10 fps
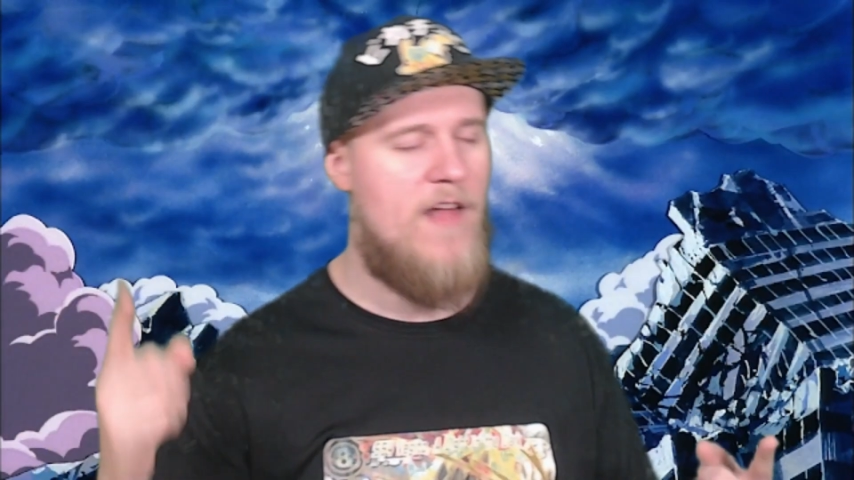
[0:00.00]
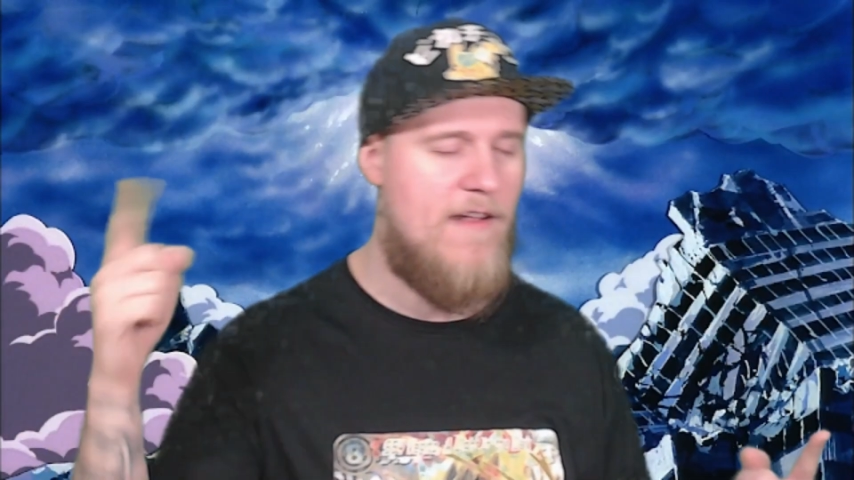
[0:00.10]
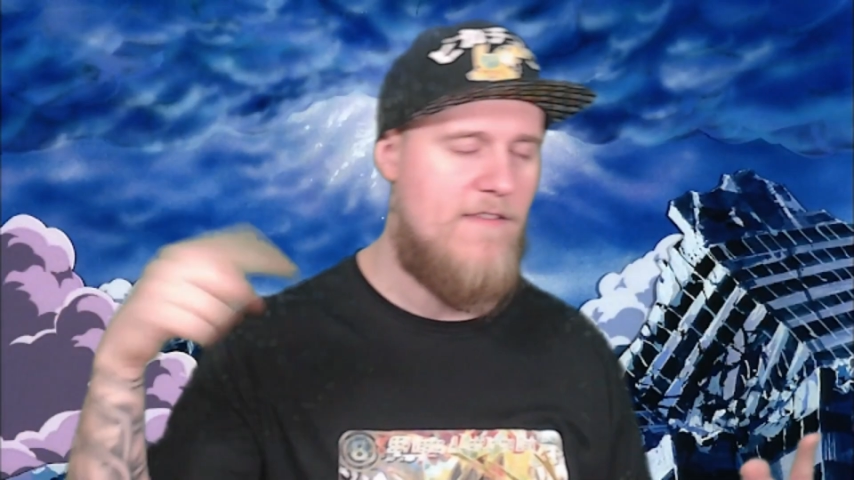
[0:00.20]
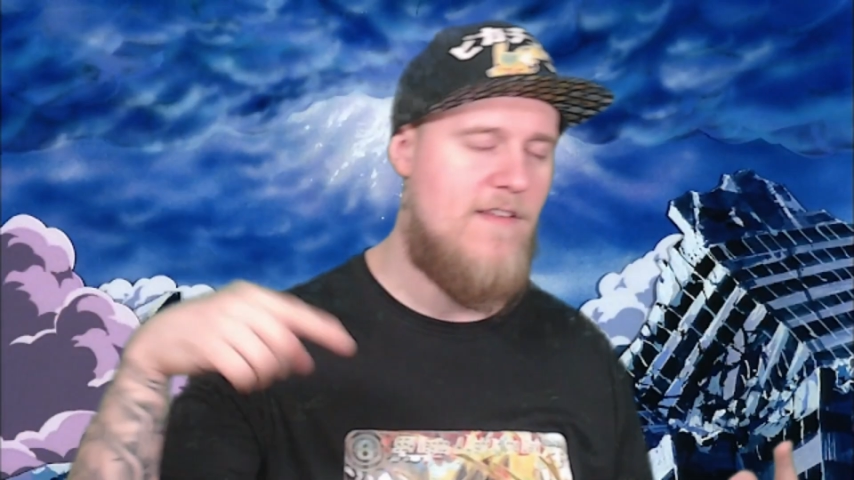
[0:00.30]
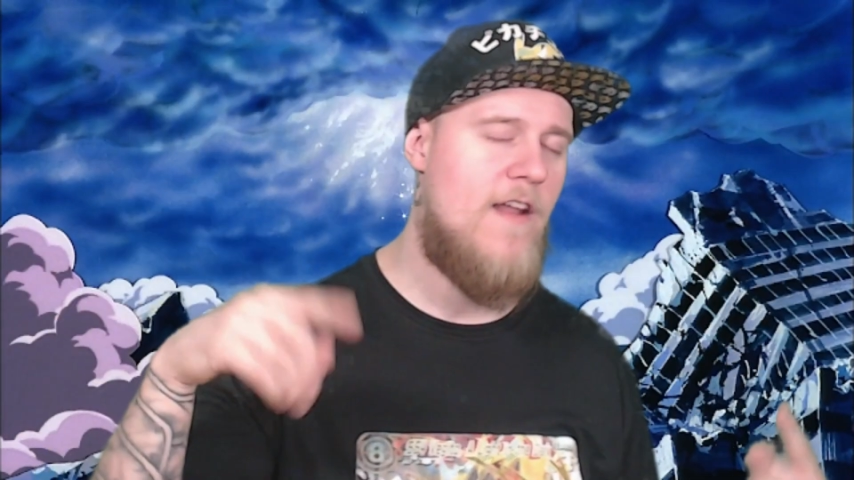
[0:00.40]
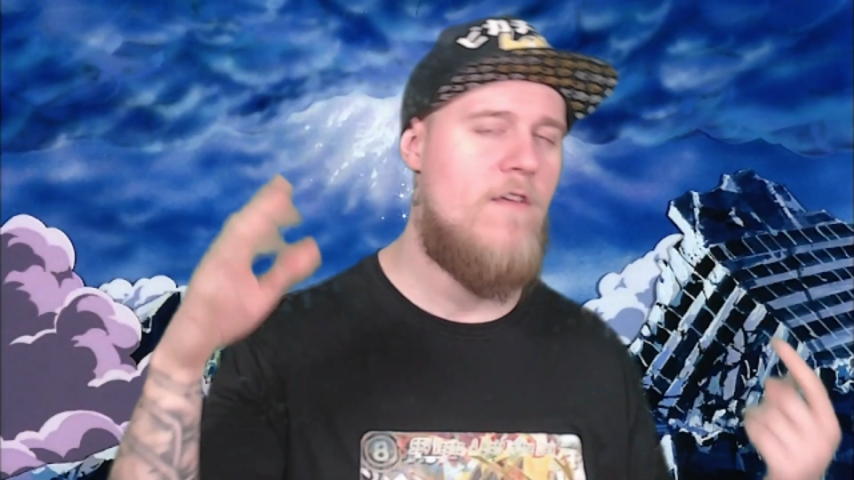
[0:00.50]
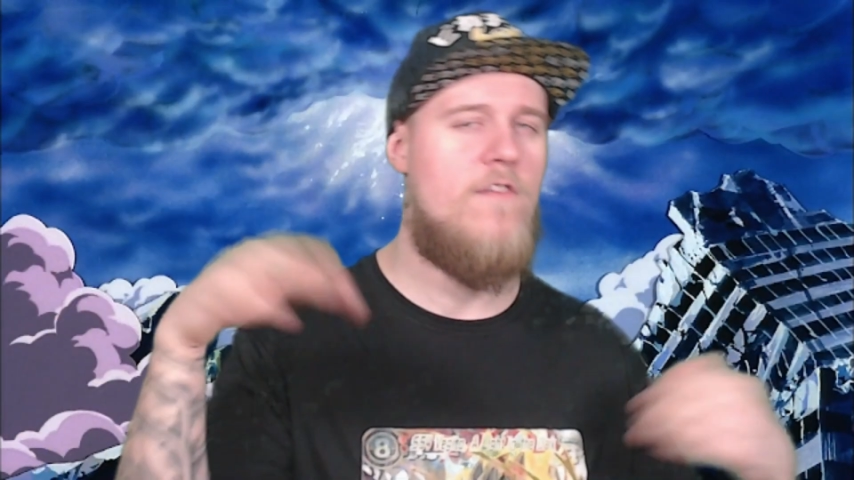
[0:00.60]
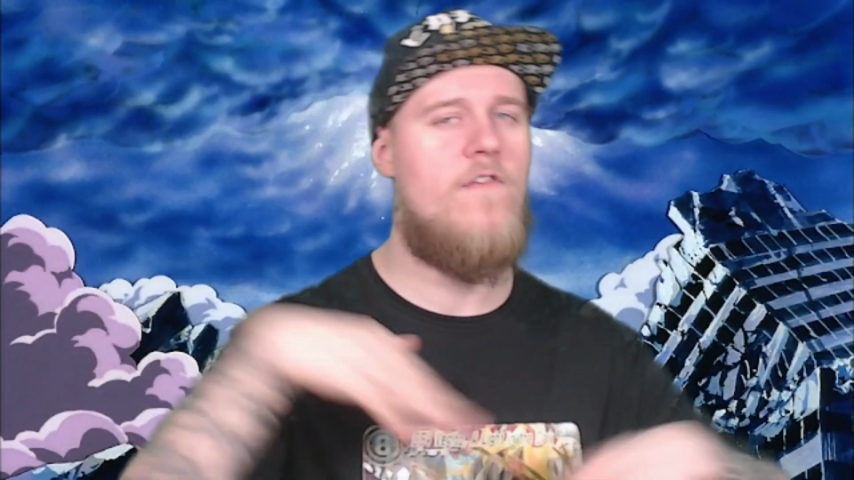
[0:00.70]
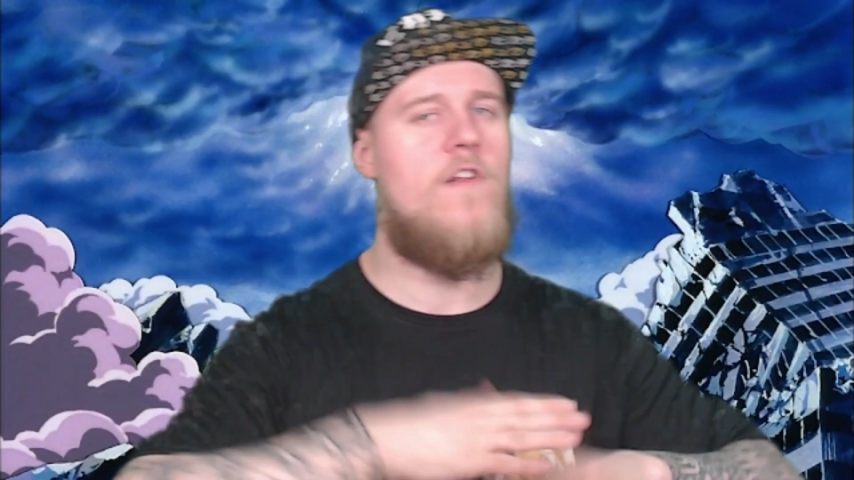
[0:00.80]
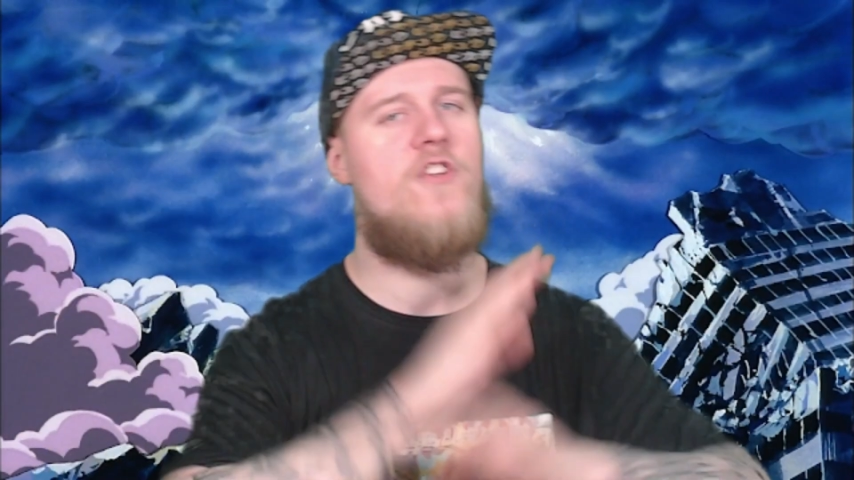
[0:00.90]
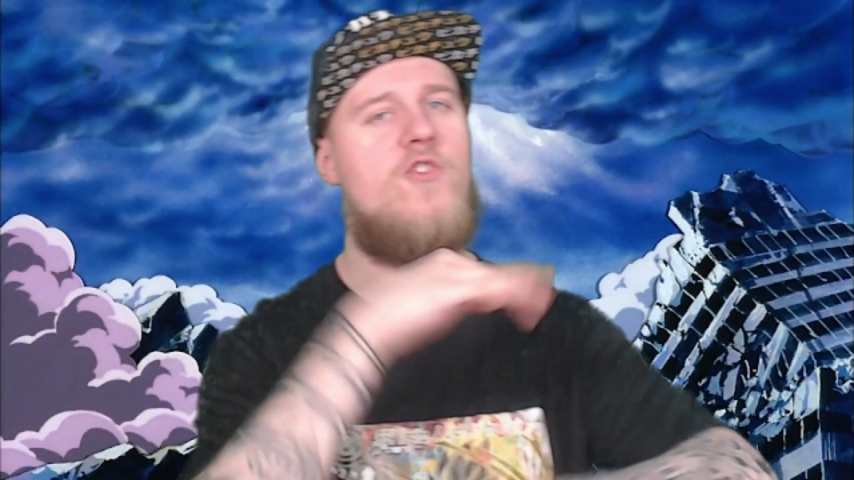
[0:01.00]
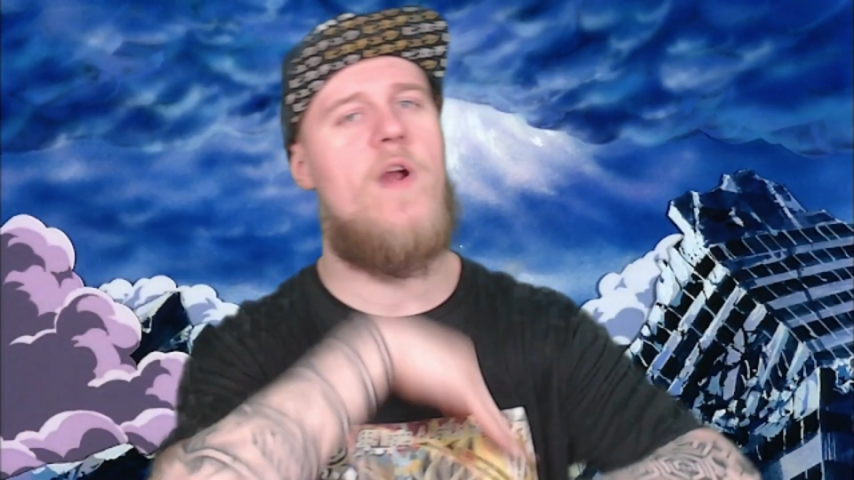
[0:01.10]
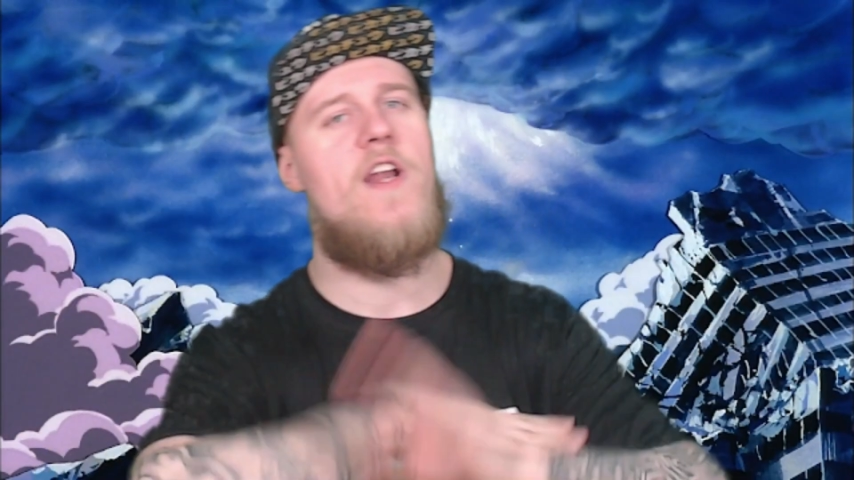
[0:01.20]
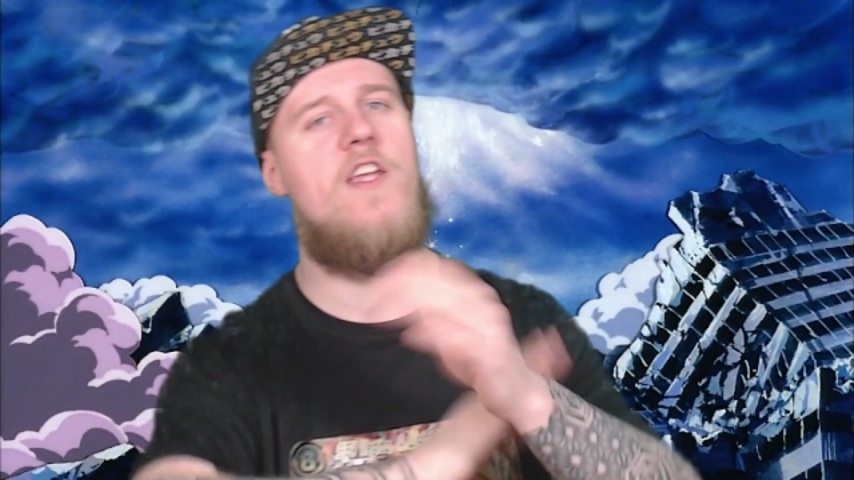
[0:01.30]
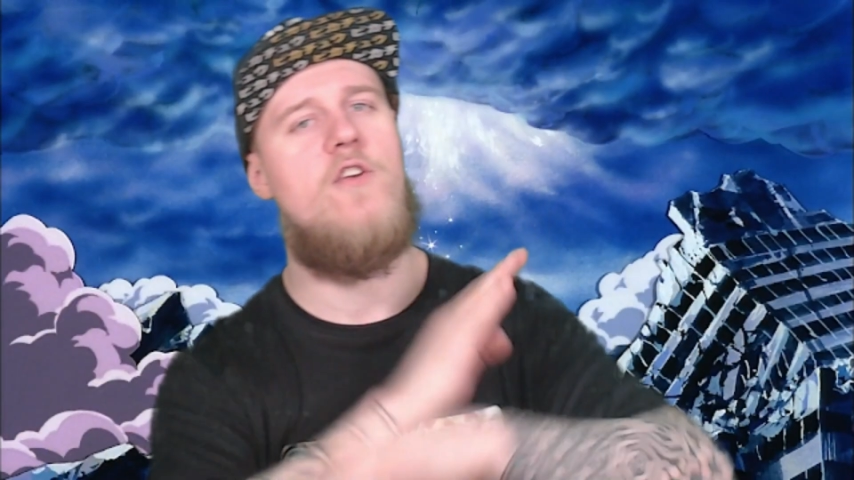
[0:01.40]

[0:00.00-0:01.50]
outside of those fluctuating